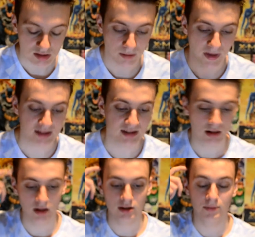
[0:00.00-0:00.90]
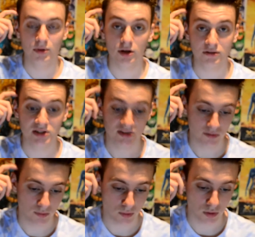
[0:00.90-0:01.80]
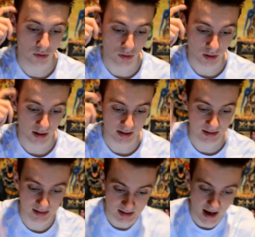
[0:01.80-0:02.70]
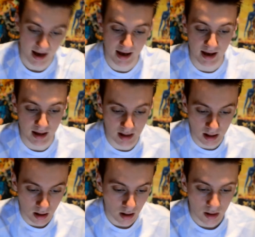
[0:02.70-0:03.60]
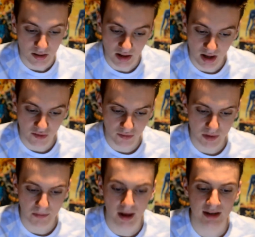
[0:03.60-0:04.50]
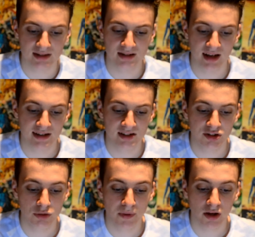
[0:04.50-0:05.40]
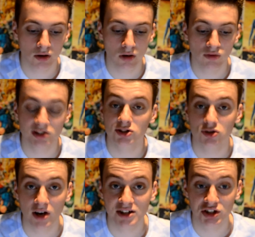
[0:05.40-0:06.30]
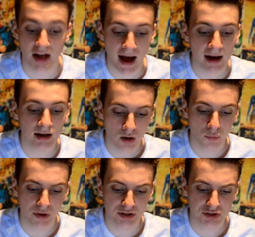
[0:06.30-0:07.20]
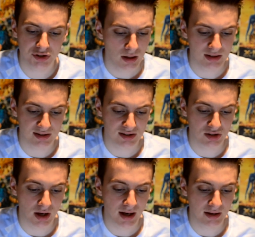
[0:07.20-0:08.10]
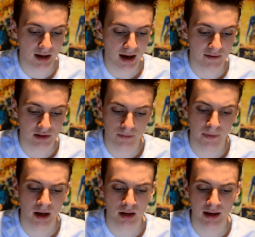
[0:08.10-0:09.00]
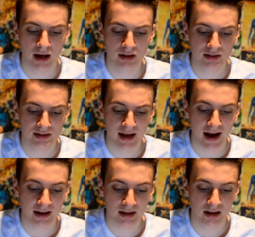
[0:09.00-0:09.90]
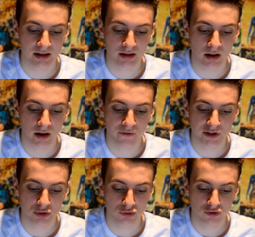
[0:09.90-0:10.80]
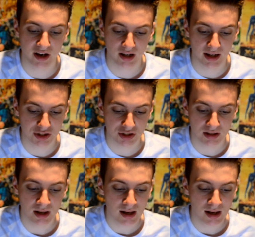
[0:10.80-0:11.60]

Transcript: So basically the plot of Civil War is the government passes a superhero registration act which is designed to have superpowered characters act under official regulation,